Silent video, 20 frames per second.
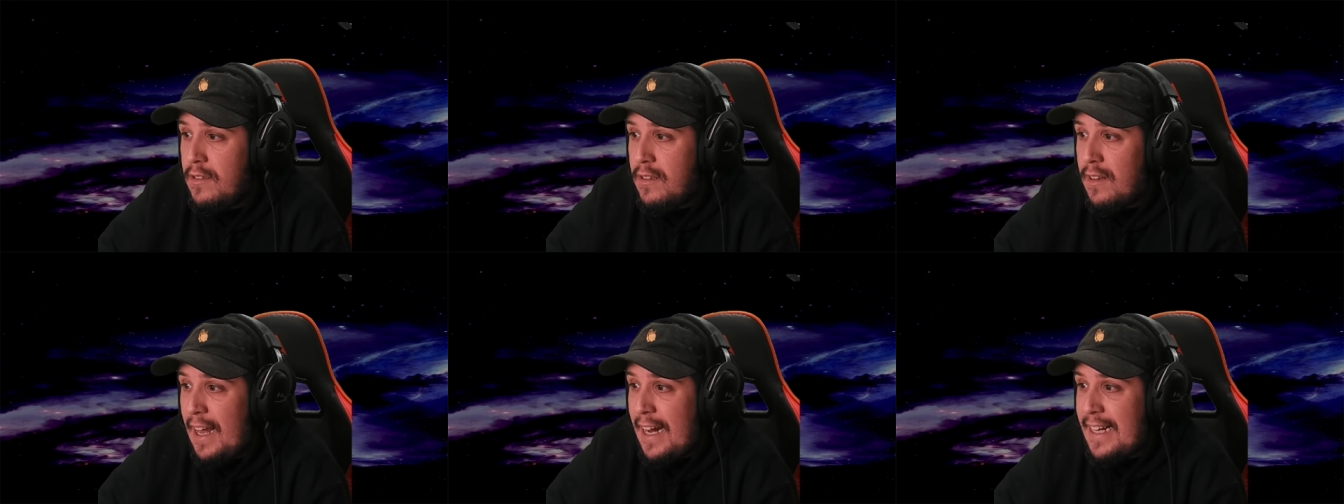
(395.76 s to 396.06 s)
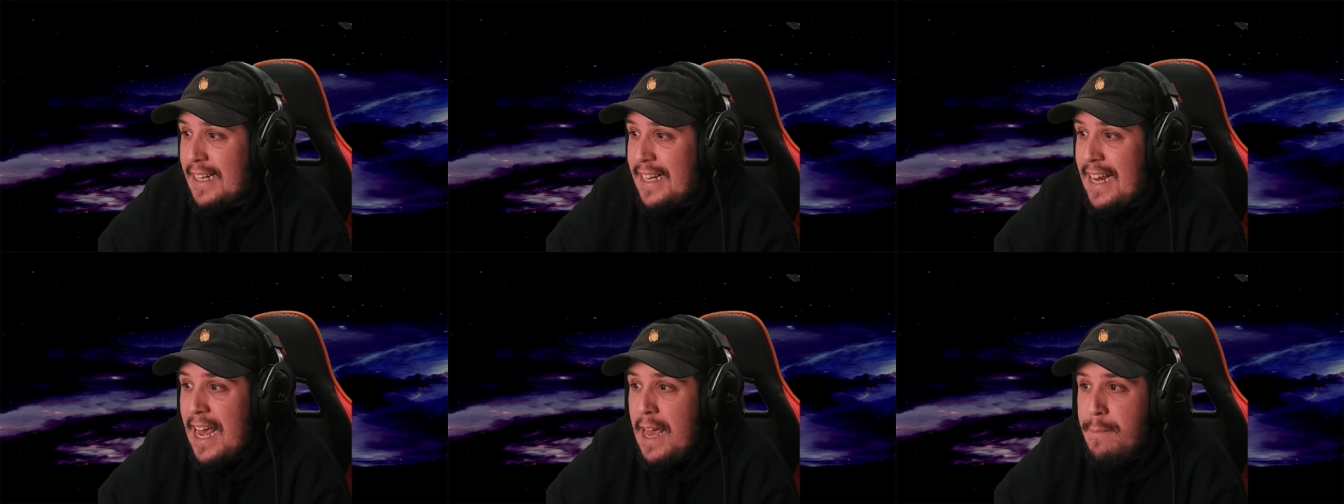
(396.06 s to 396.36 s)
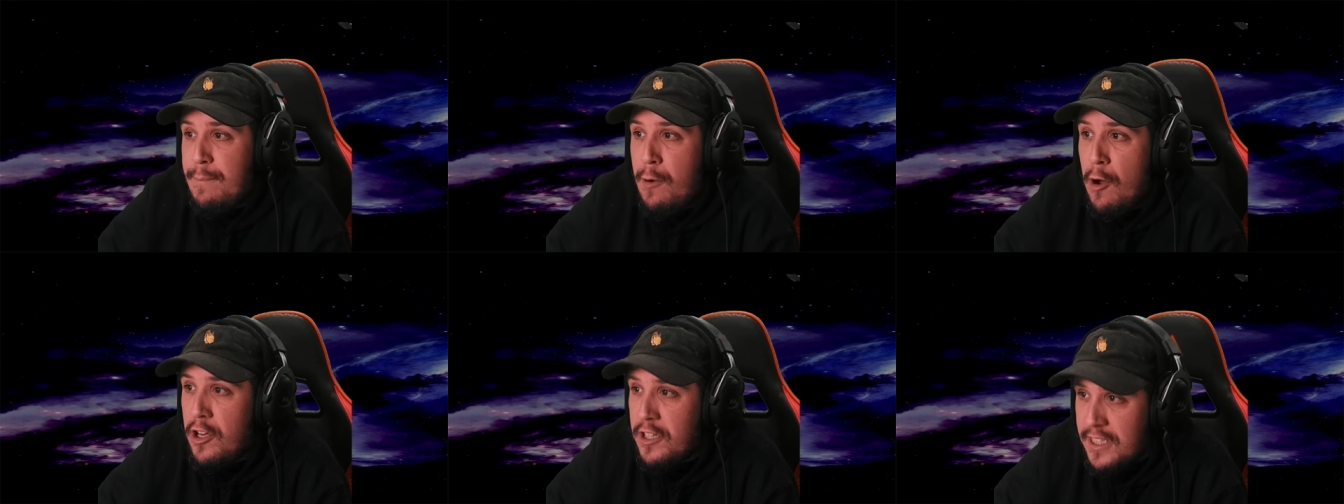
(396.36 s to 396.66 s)
Like, their
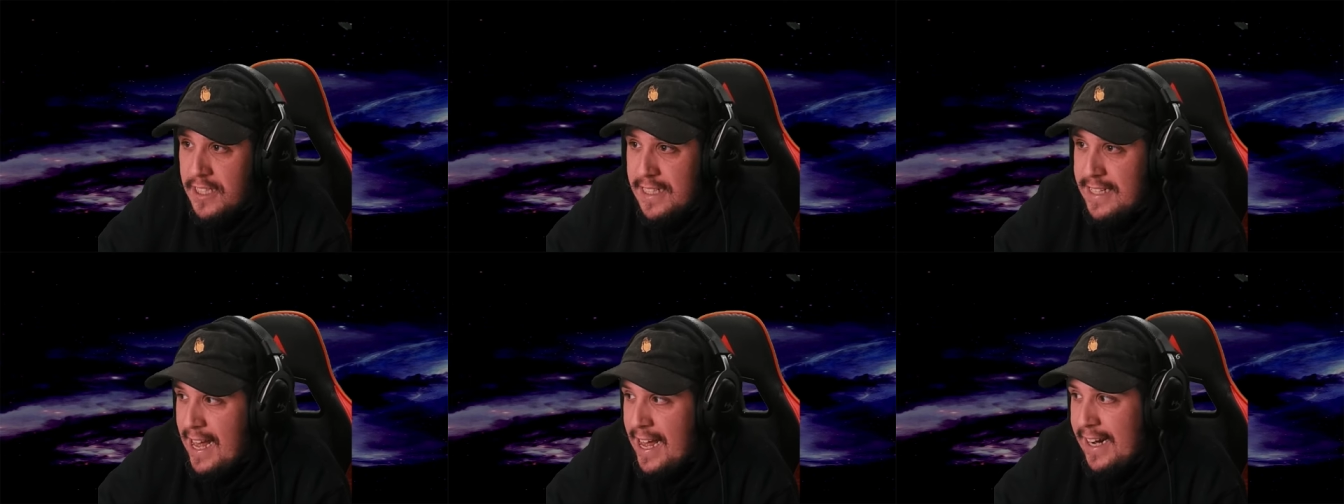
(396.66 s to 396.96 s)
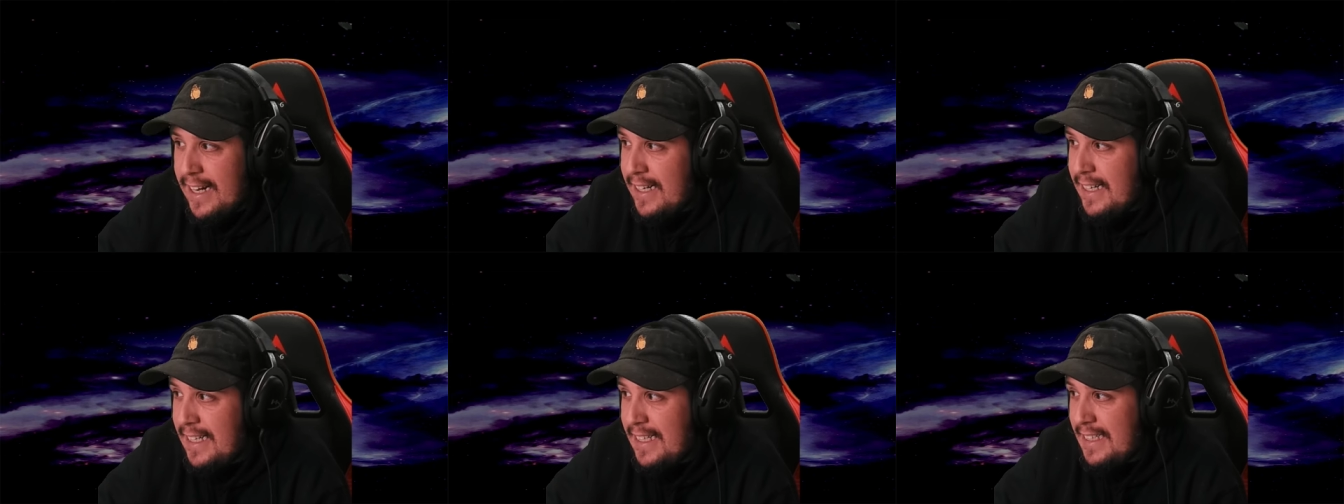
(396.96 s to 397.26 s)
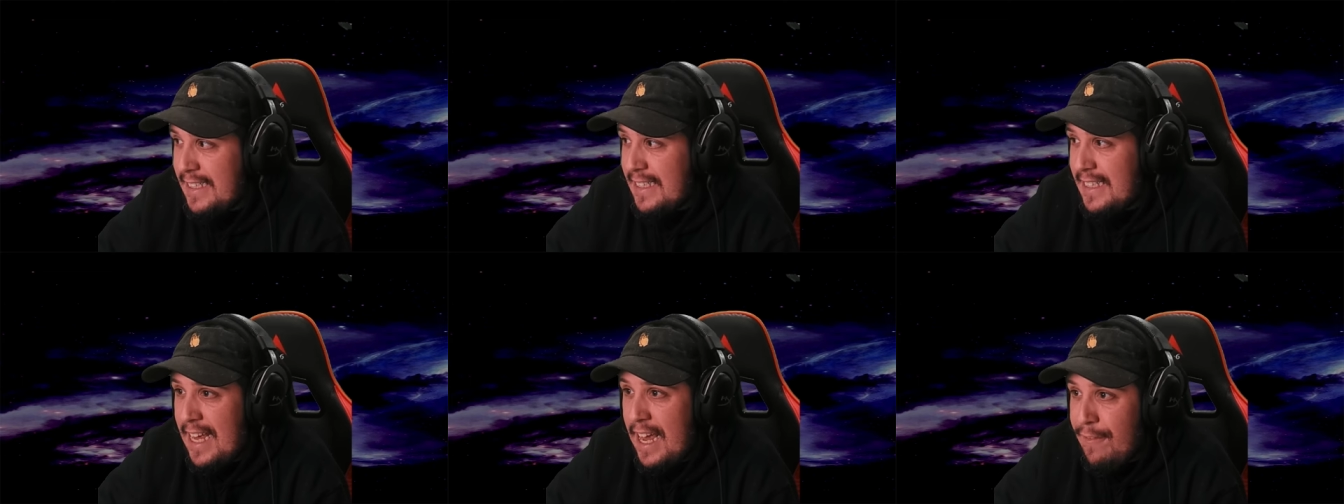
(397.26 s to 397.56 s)

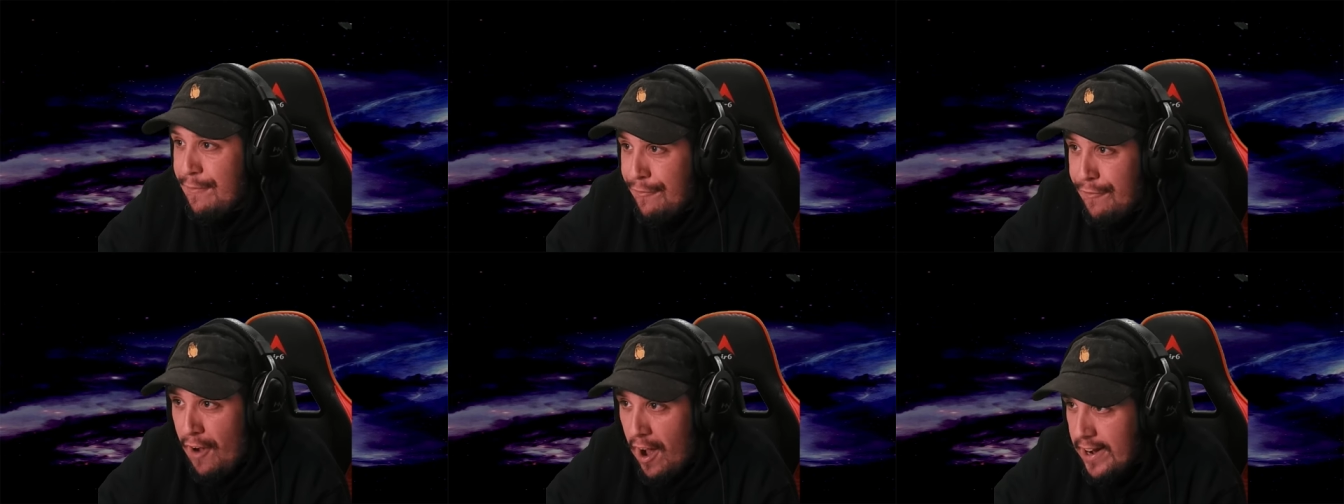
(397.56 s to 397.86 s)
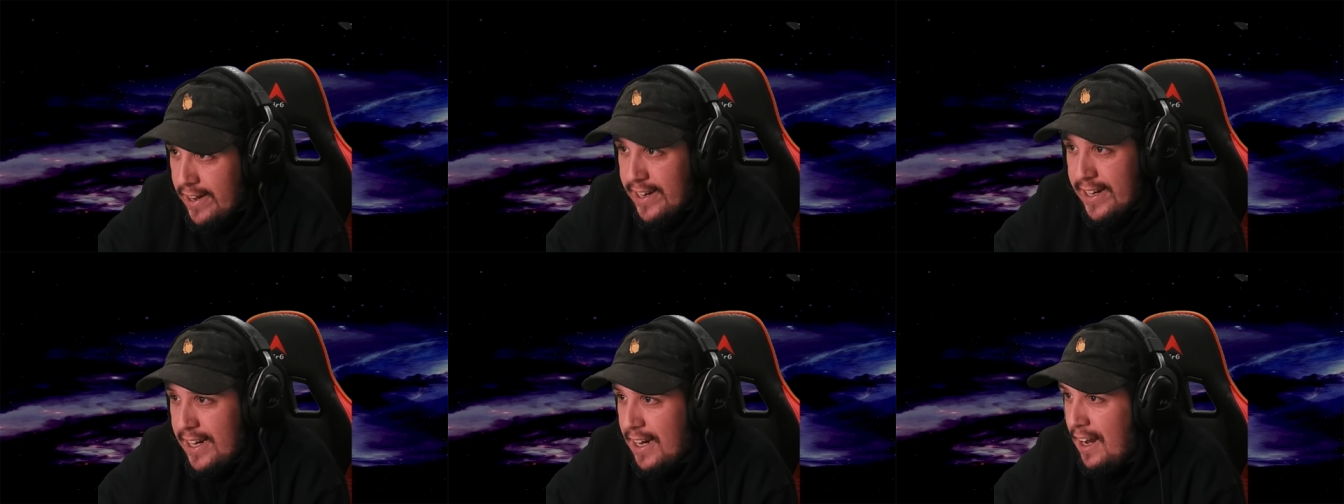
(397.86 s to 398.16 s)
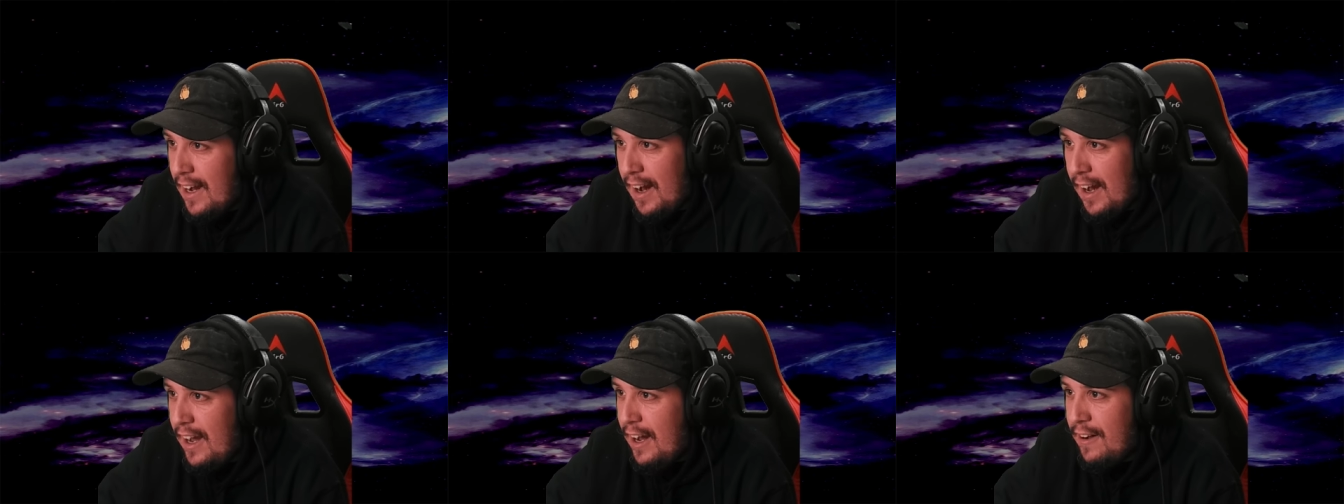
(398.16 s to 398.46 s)
personalities, they're fucking
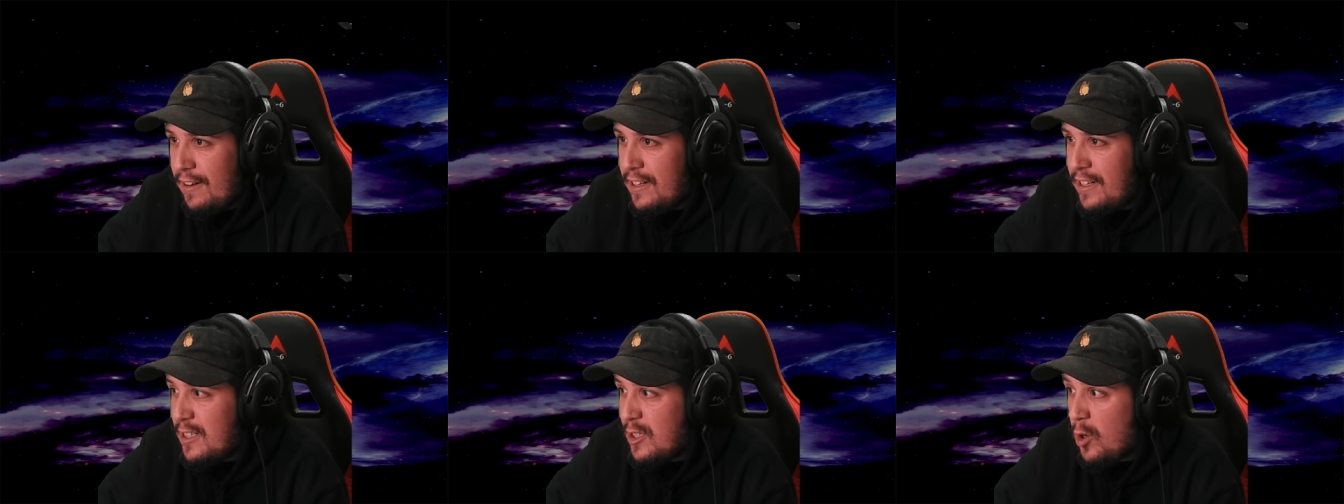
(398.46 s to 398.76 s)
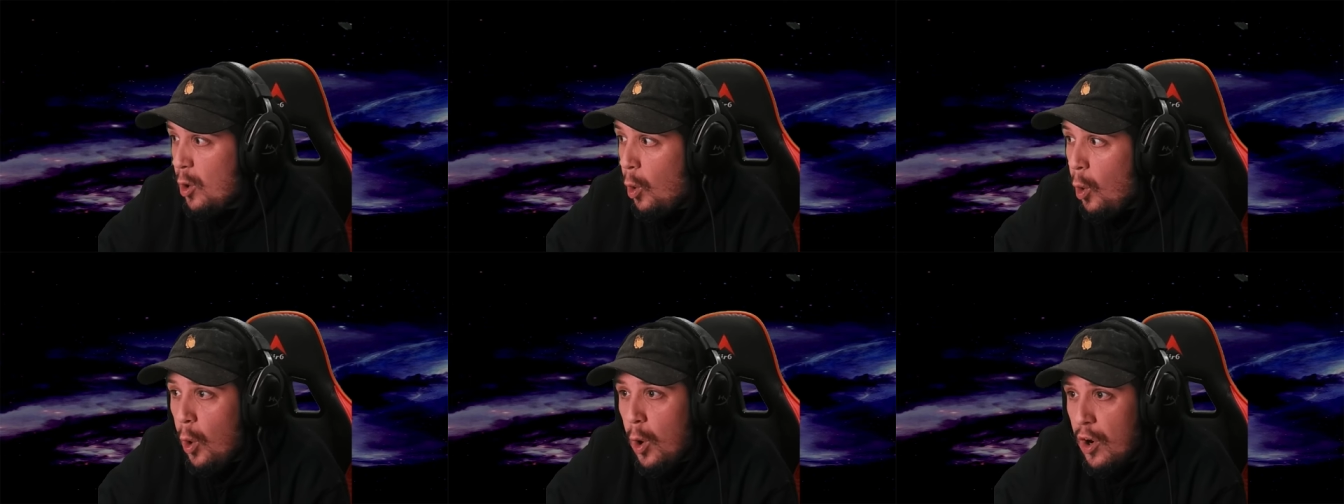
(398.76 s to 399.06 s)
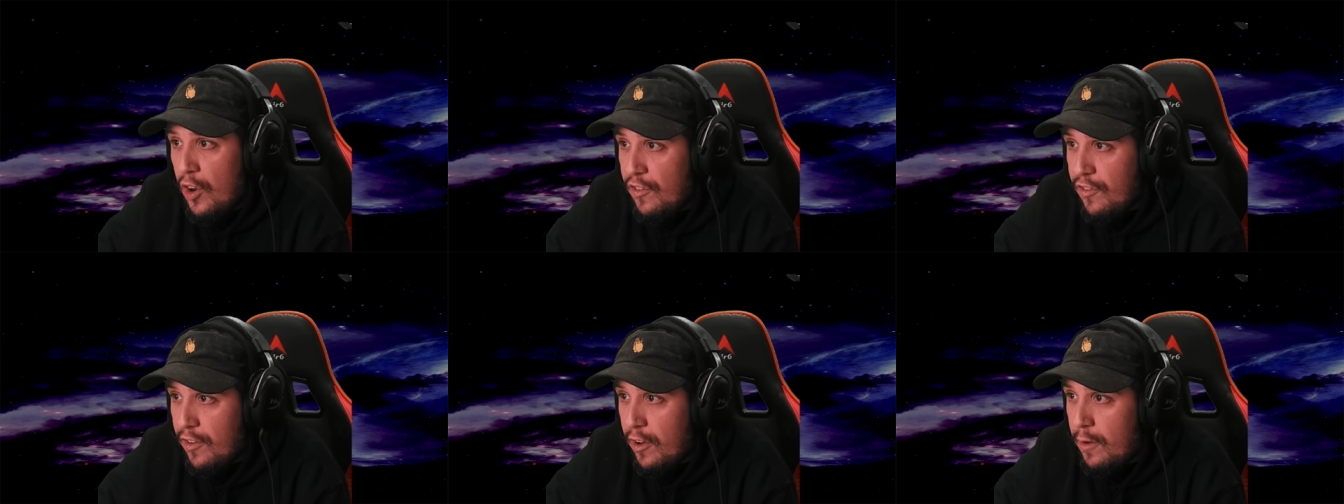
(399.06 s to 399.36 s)
hilarious.
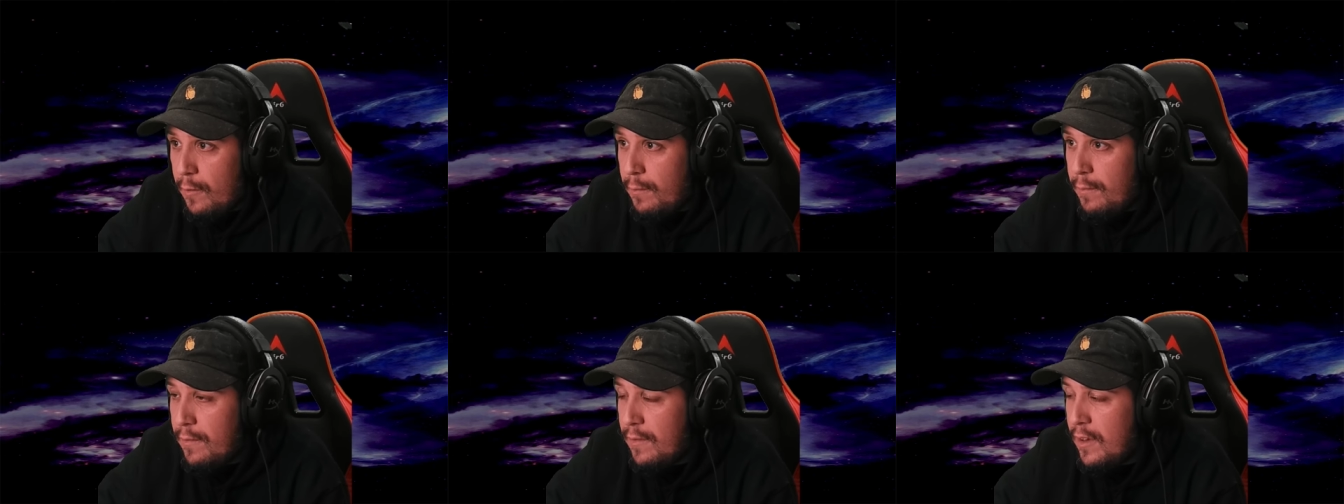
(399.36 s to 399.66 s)
All of them.